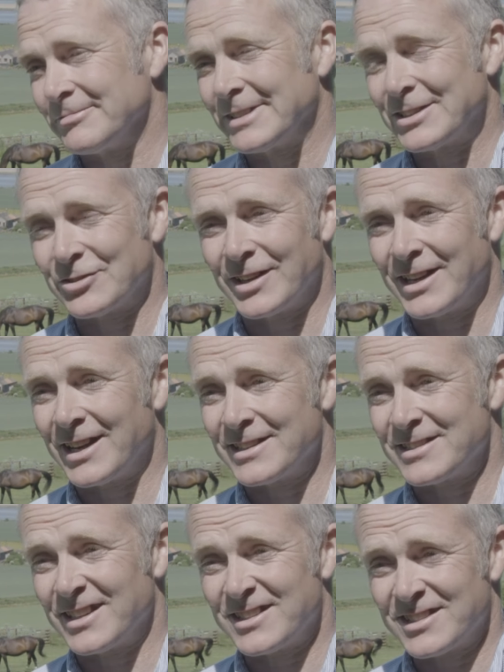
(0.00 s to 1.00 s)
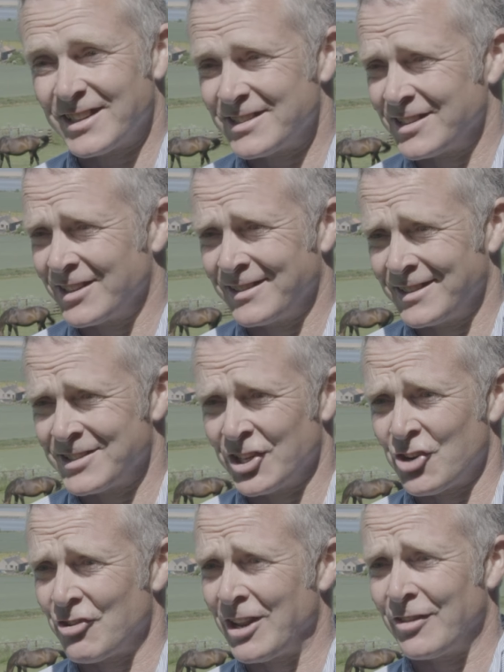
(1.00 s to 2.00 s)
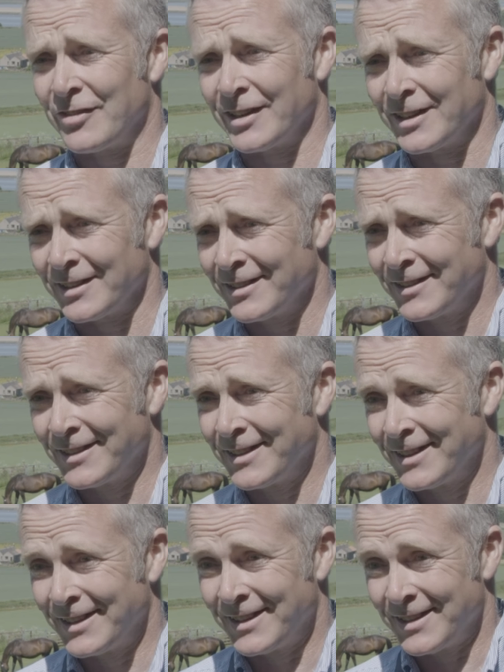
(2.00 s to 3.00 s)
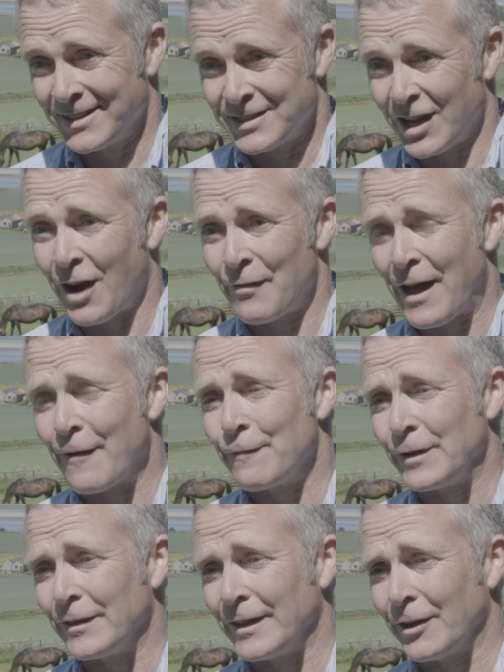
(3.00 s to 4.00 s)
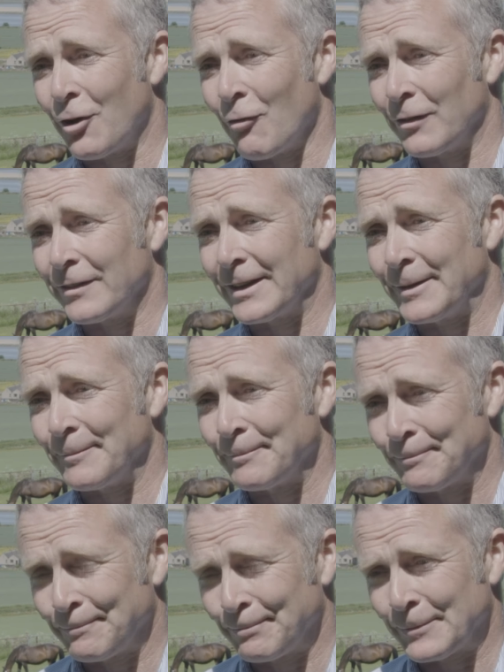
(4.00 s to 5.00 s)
So, and that's a great thing to have that feeling all the time.